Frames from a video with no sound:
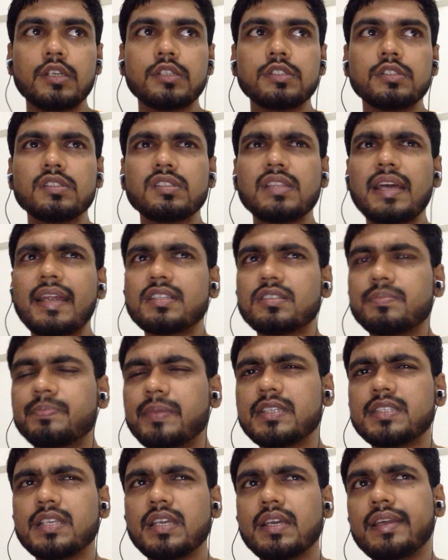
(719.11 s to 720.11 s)
So that's
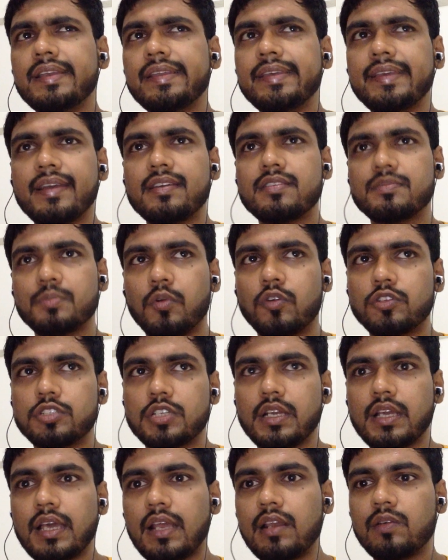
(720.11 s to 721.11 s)
basically
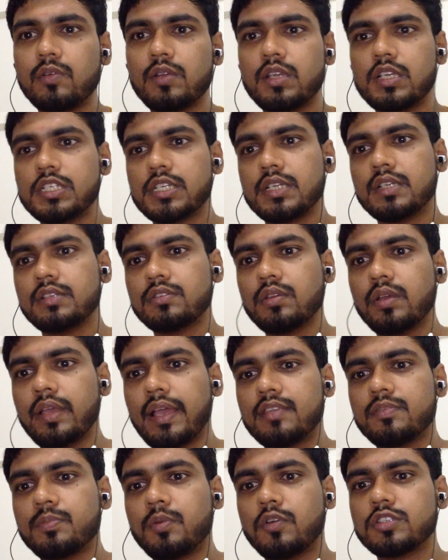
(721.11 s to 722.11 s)
exposure calculation. So
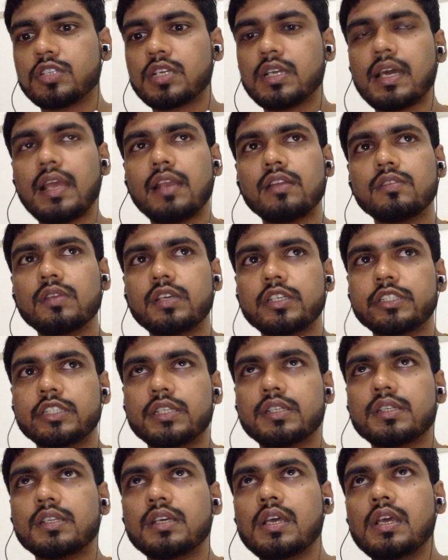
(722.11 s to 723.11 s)
exposure
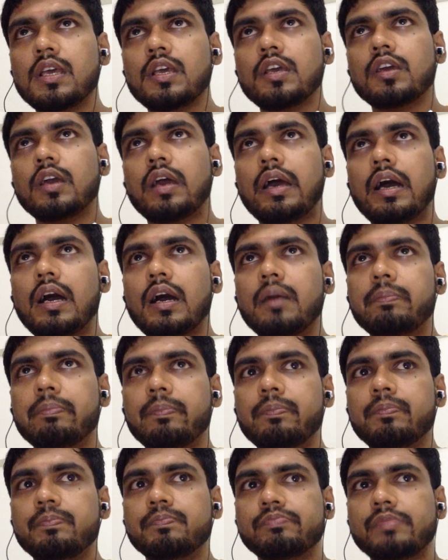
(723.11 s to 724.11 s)
calculation, uh,
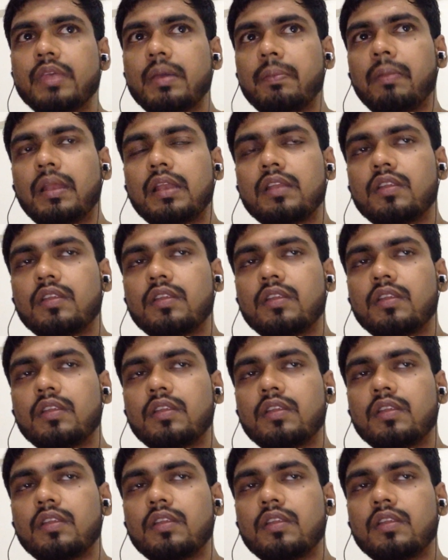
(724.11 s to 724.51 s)
people